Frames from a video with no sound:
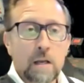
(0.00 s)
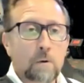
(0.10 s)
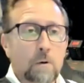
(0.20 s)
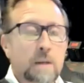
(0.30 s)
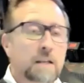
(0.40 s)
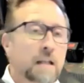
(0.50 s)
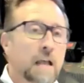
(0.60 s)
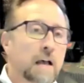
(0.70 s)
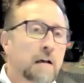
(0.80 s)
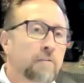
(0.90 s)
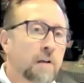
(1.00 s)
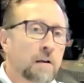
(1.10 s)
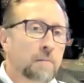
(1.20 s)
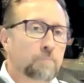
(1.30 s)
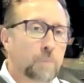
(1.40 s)
where we can have
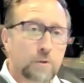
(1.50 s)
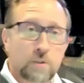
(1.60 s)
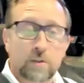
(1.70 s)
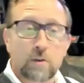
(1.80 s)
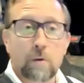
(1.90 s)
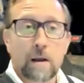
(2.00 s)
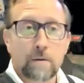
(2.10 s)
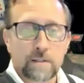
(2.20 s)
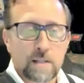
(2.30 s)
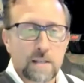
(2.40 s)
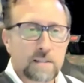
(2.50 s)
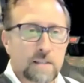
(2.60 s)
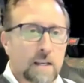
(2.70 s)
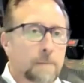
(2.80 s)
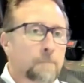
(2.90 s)
boots on the ground, as they
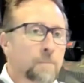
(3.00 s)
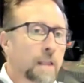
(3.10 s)
say,